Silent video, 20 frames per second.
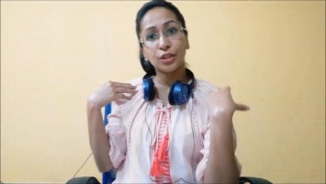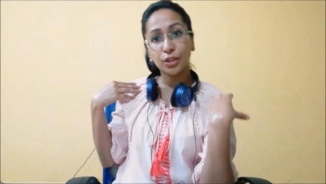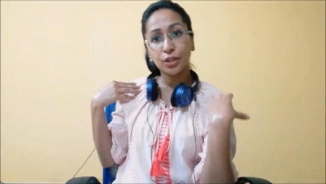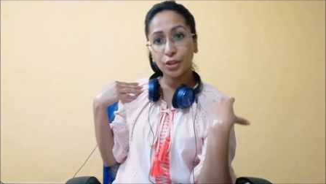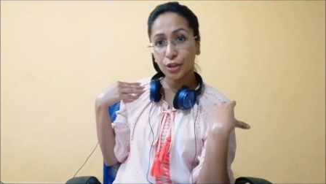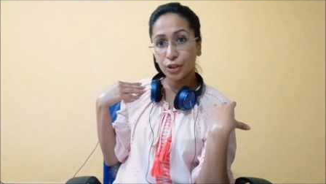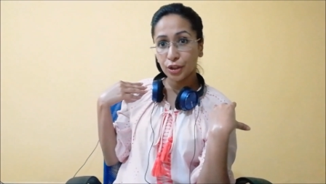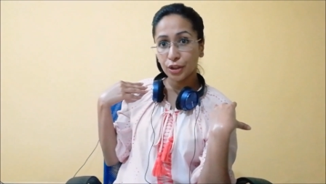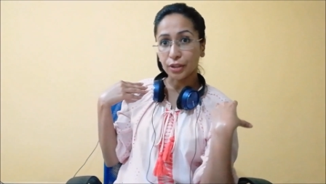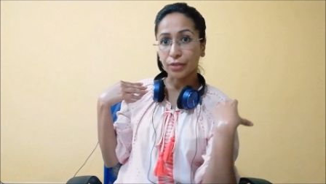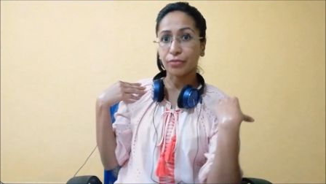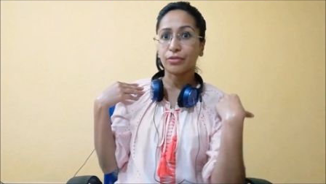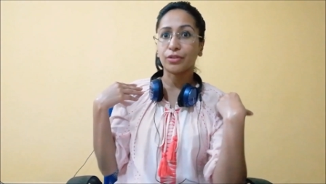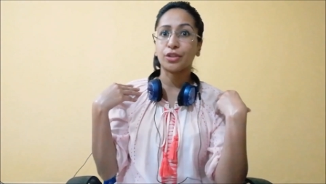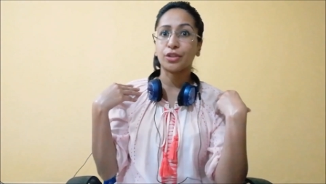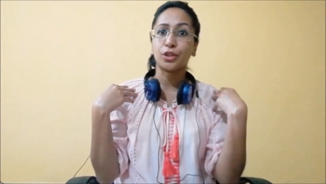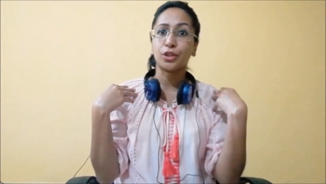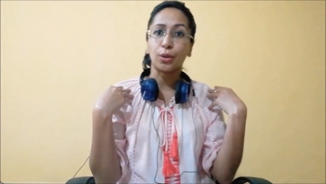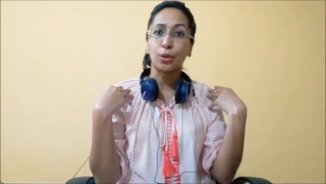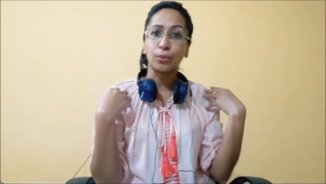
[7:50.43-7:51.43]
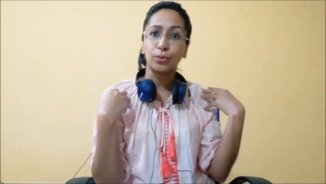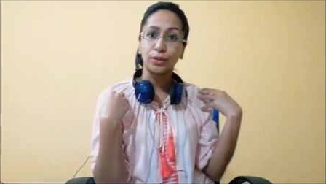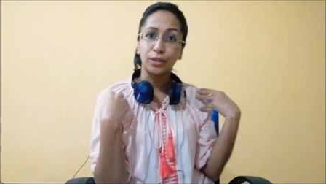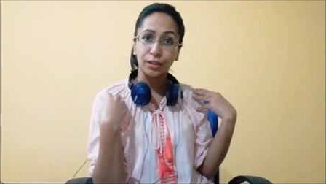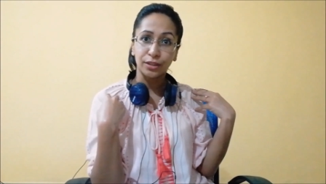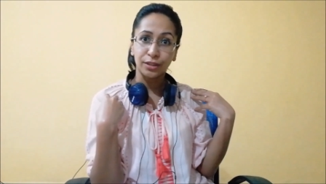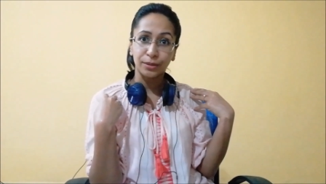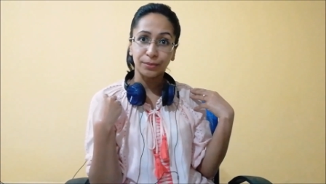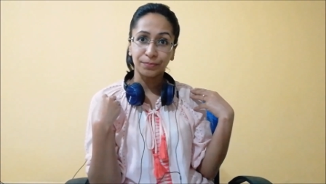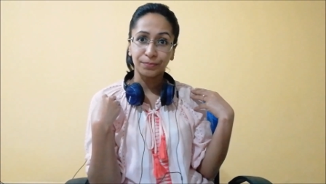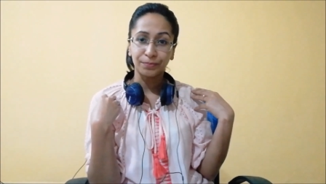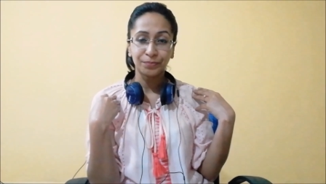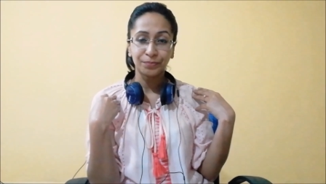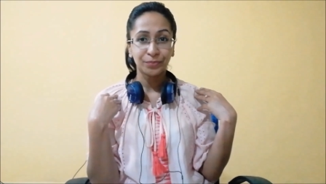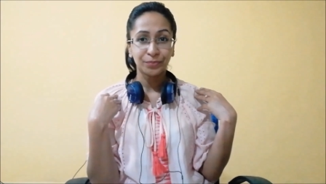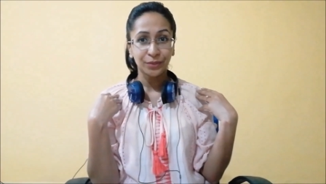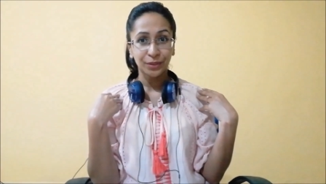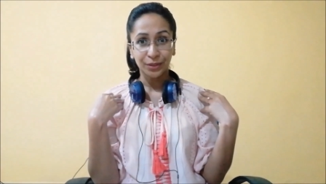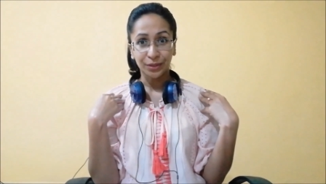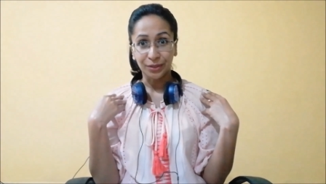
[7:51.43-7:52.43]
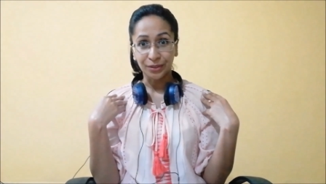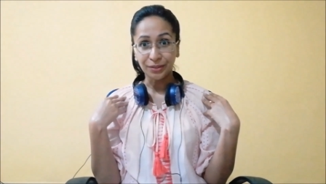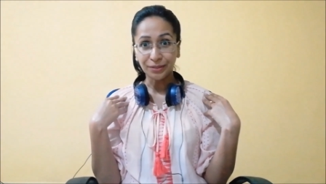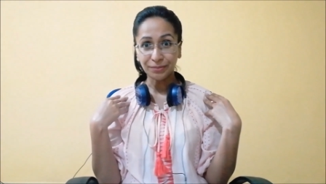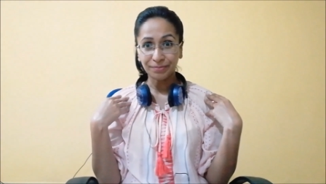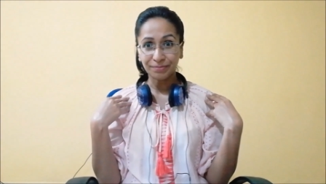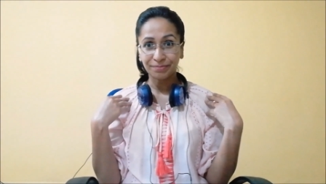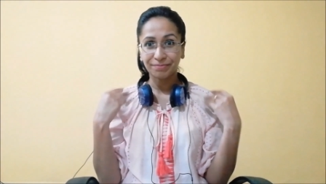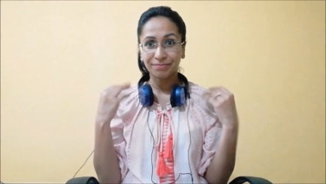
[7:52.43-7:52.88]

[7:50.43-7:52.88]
shift shoulders. Cool?